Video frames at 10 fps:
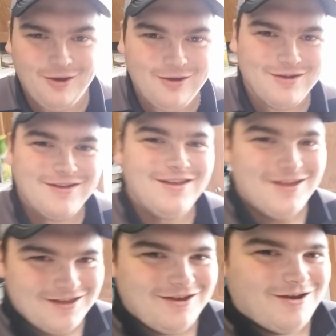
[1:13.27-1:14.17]
So,
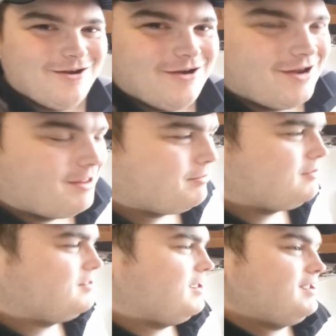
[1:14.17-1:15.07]
alright, I
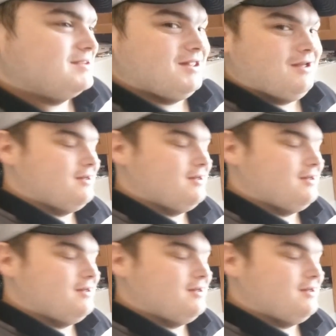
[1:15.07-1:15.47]
believe the egg's